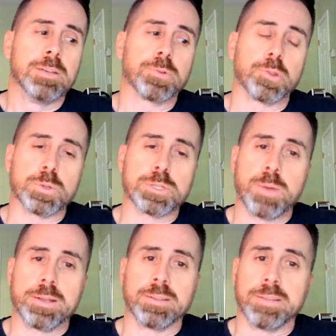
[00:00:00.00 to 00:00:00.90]
for the
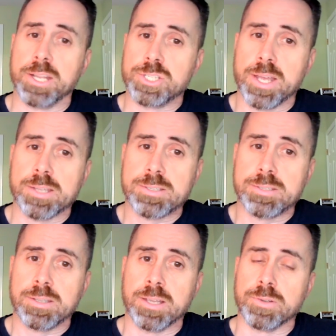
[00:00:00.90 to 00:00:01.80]
respondent to
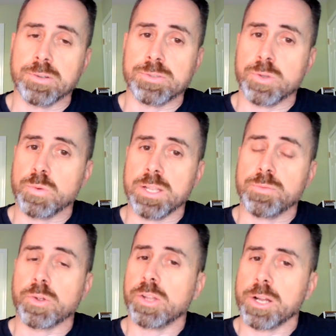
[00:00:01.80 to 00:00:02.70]
digest, and there's no
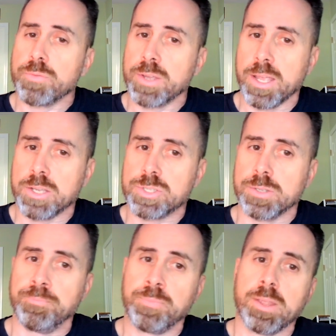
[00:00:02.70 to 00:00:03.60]
need for
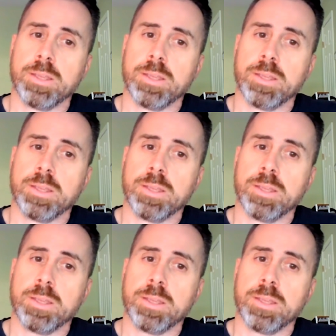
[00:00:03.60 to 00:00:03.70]
clarification.